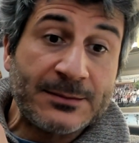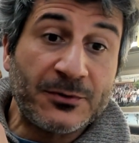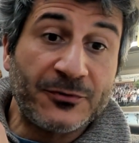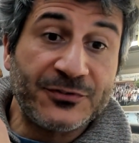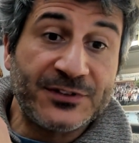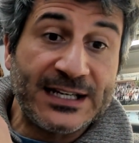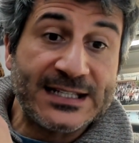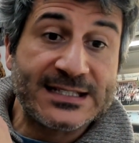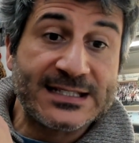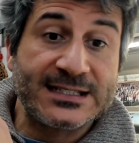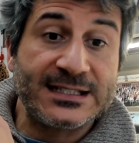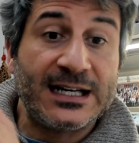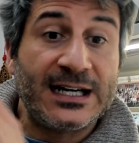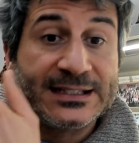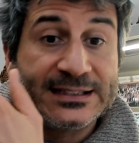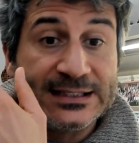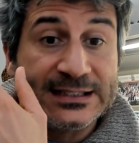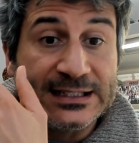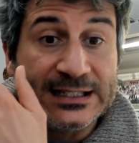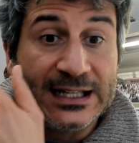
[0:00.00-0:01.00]
of tests are
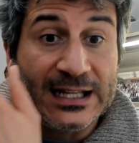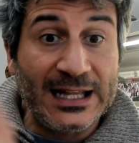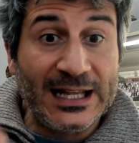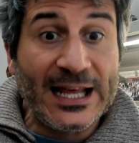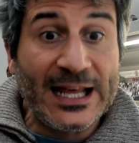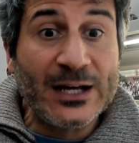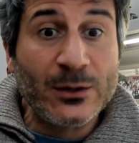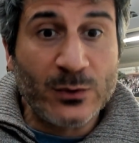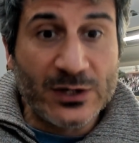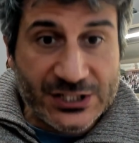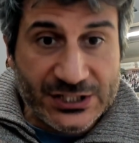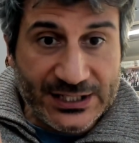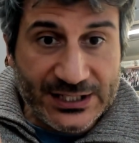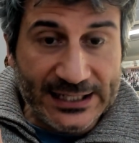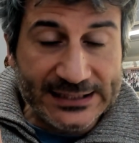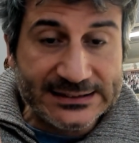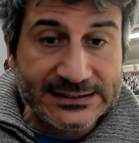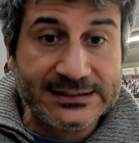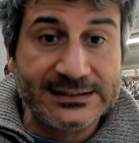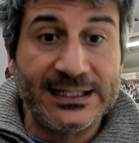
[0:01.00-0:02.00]
the language
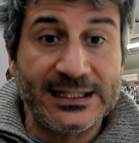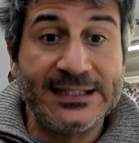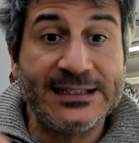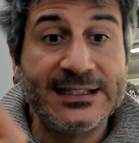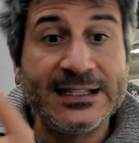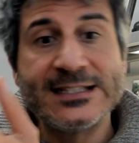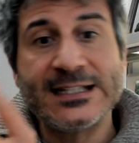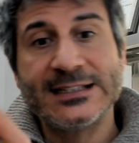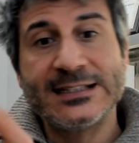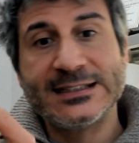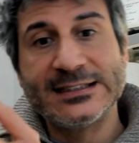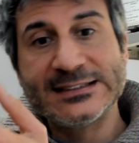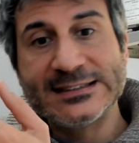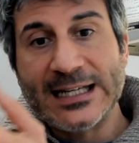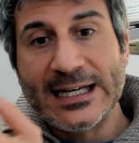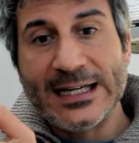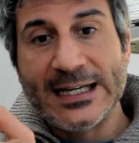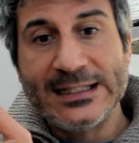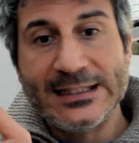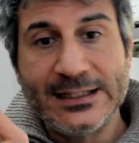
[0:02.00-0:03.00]
tests, and these are
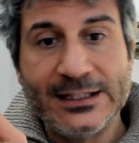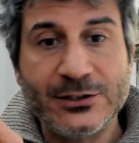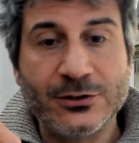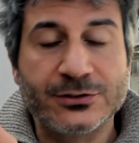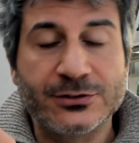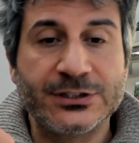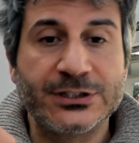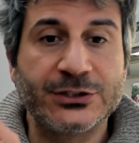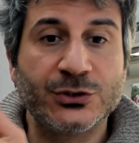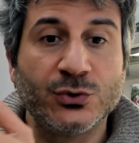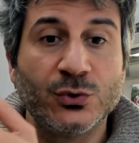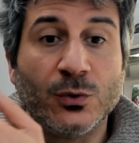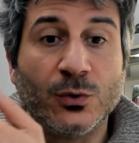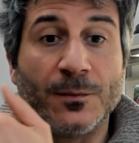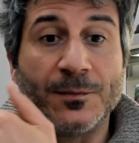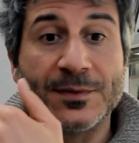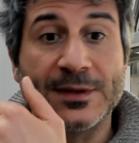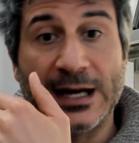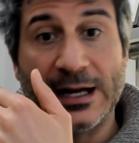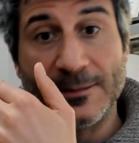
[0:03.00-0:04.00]
designed in order to
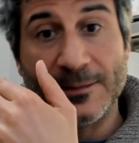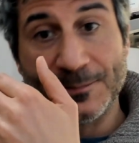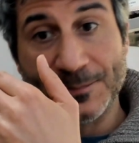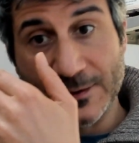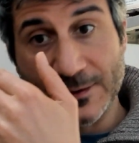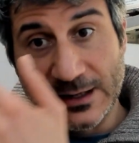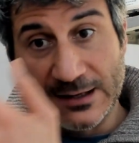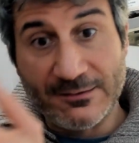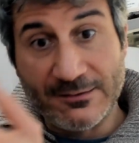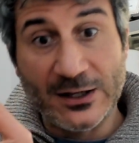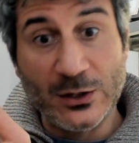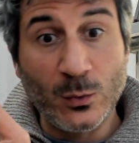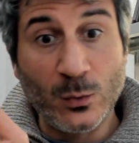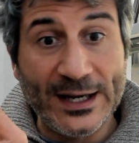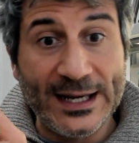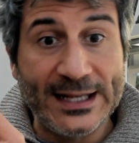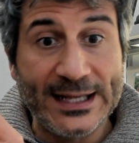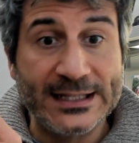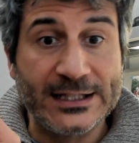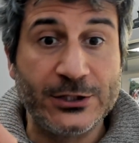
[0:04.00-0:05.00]

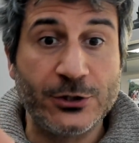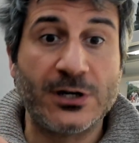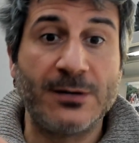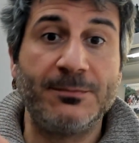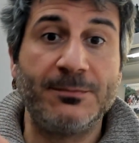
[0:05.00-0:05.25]
evaluate your